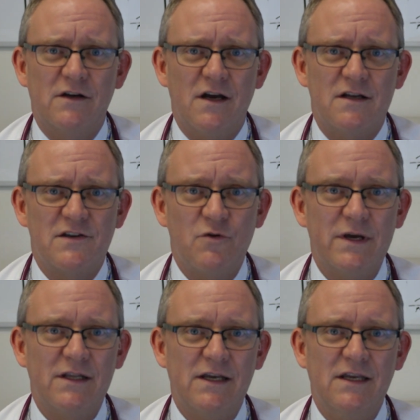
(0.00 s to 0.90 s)
and
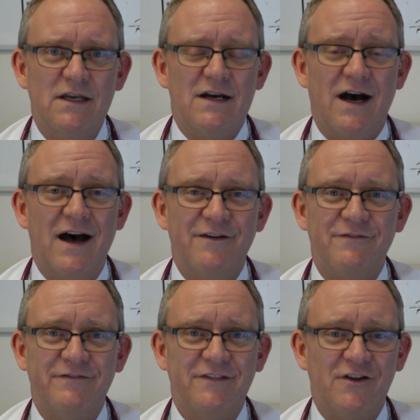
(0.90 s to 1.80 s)
consequently
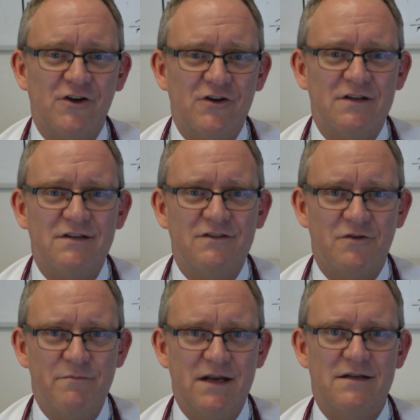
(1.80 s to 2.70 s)
I've learned
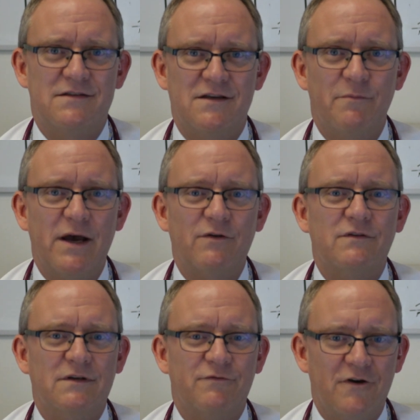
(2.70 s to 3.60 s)
tremendous
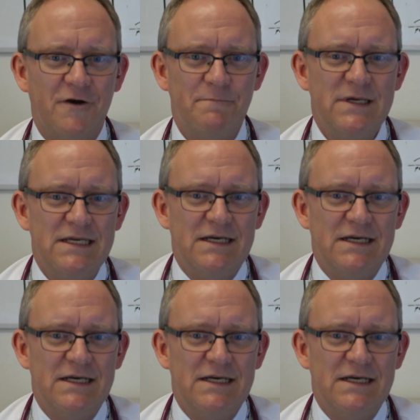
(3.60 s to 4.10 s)
amount from